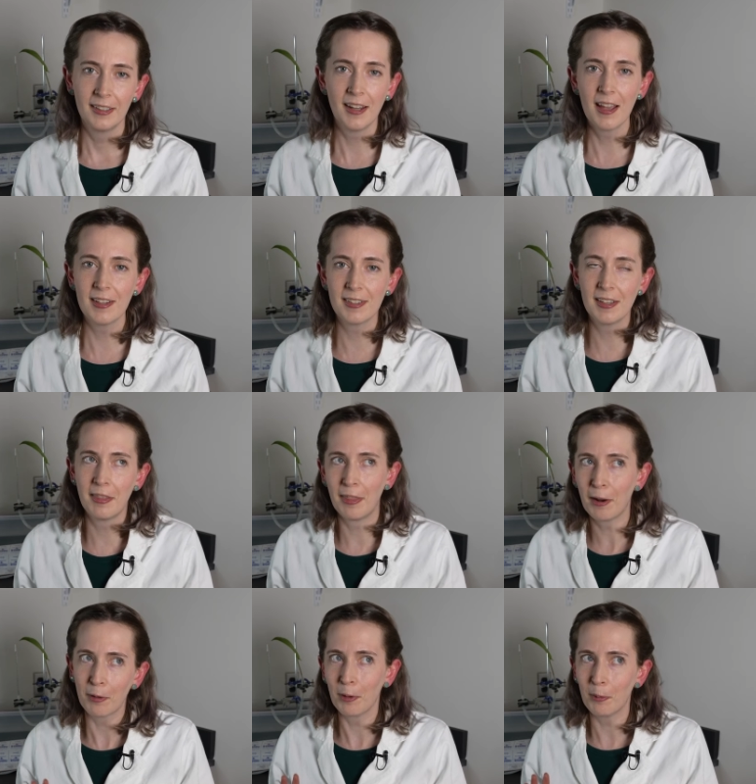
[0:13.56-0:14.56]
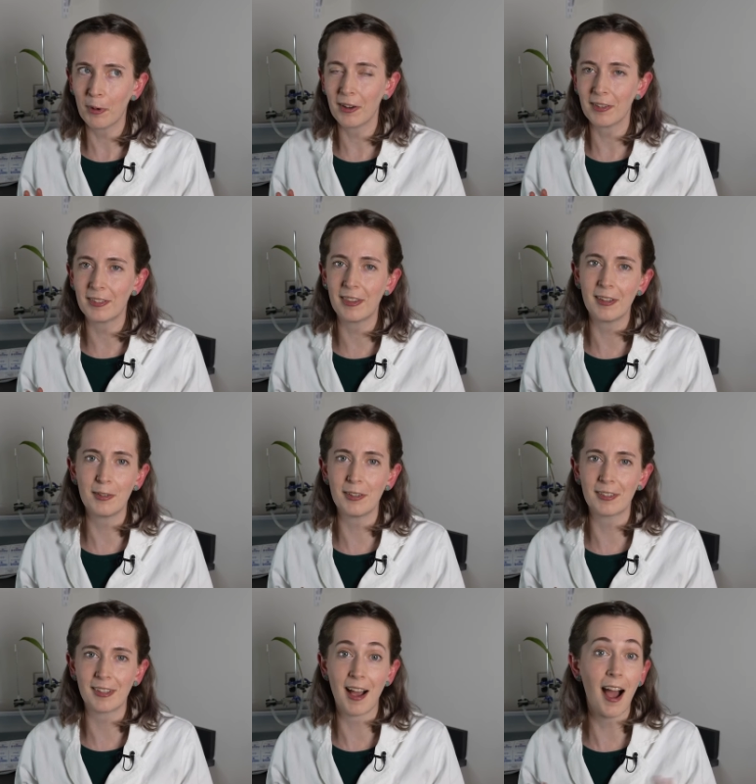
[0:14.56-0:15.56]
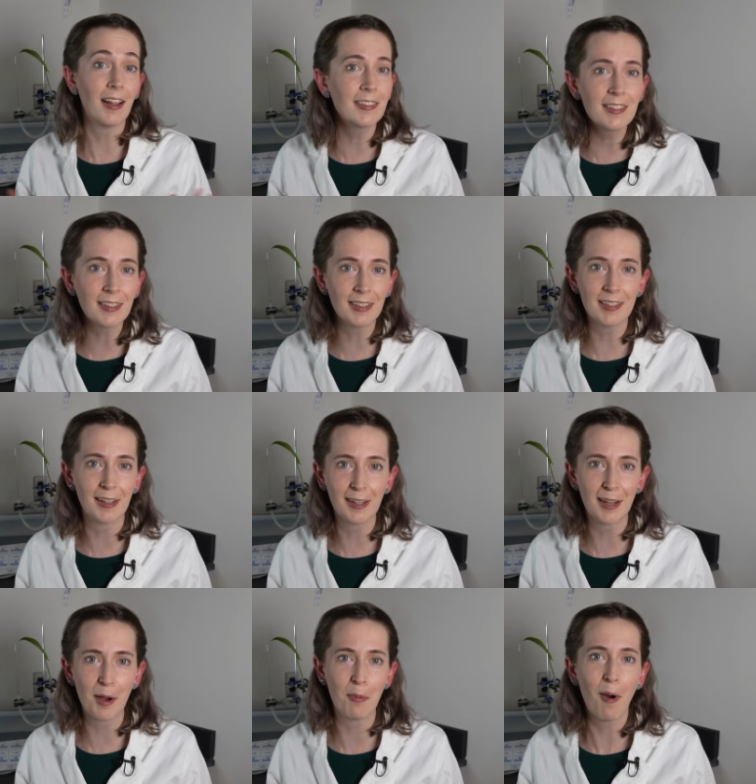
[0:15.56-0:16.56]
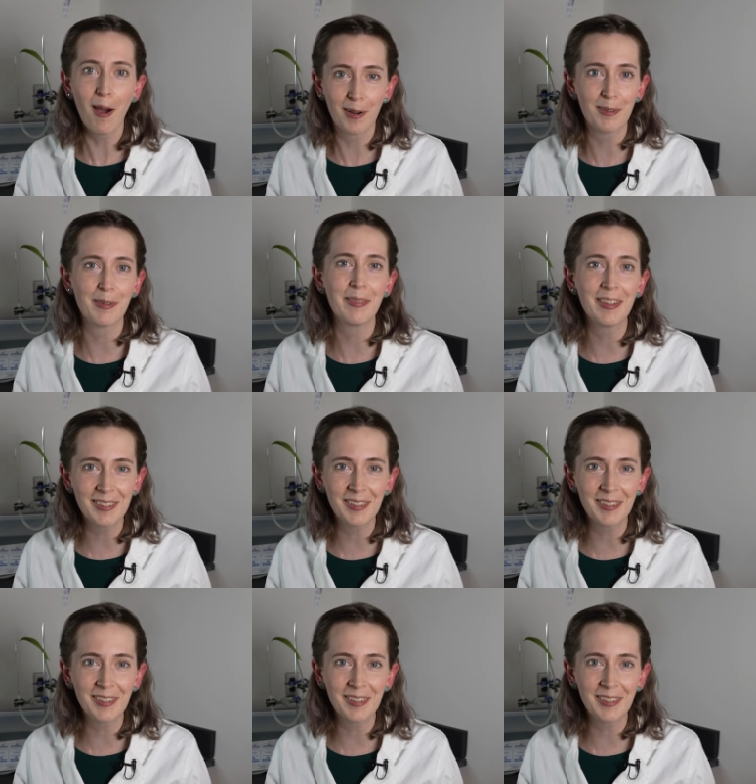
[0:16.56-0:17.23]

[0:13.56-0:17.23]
Not as in they're the worst, they're just constantly sucking up water from the